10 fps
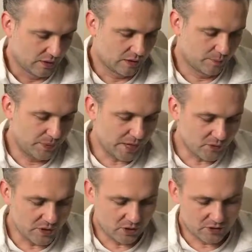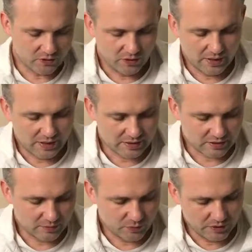The battery also
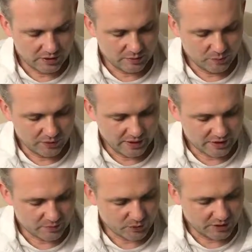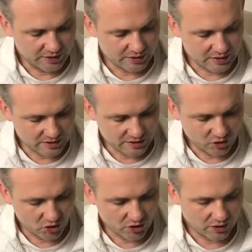lasts pretty decently
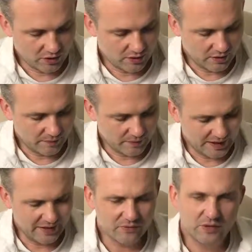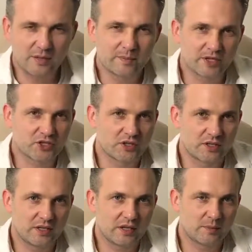long. I haven't really measured
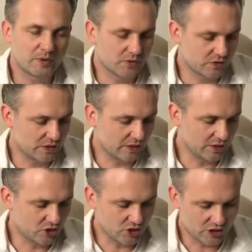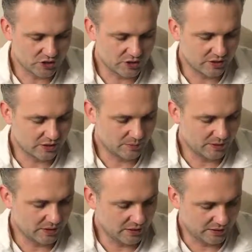it yet because I charged it at the
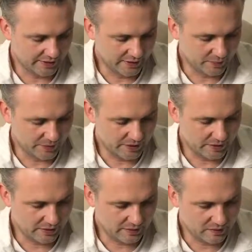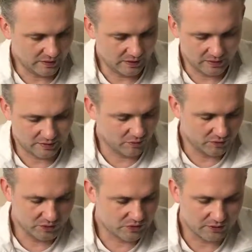beginning a little bit and then
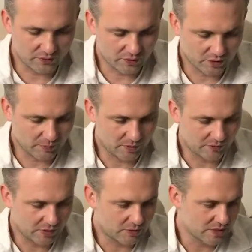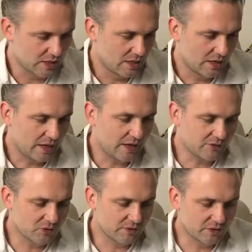used it for a couple of hours. I have
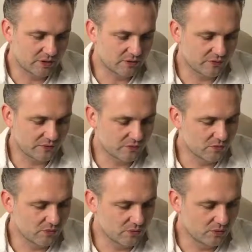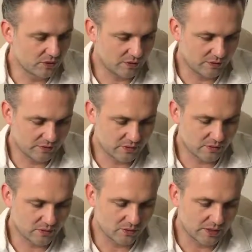to give it a
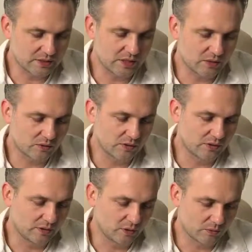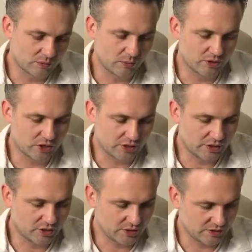thorough rundown, you know, with one
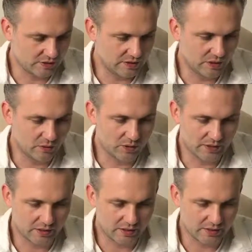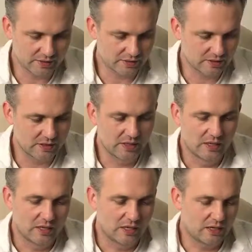charge and see how long it lasts.
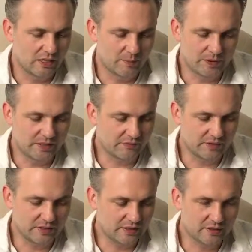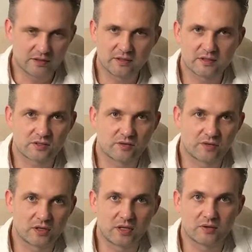But definitely
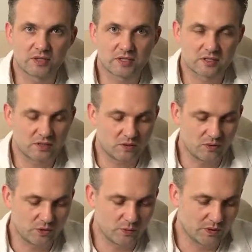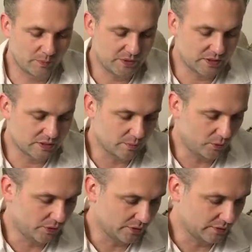several hours, so you will not be
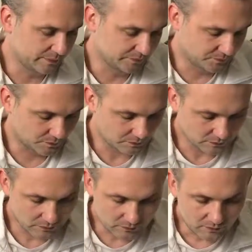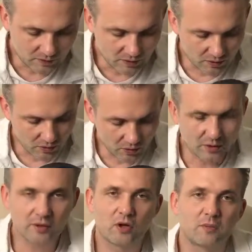disappointed. All
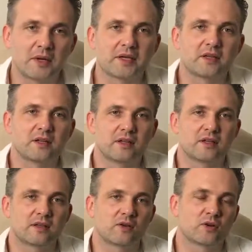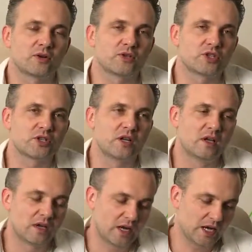in all, my conclusion,
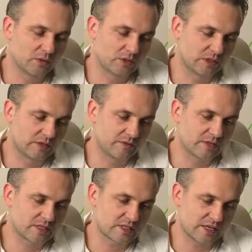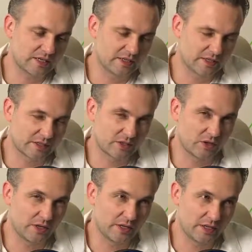I would give this set a
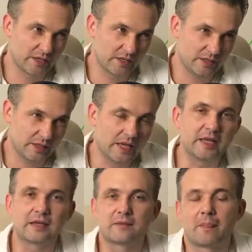solid 8.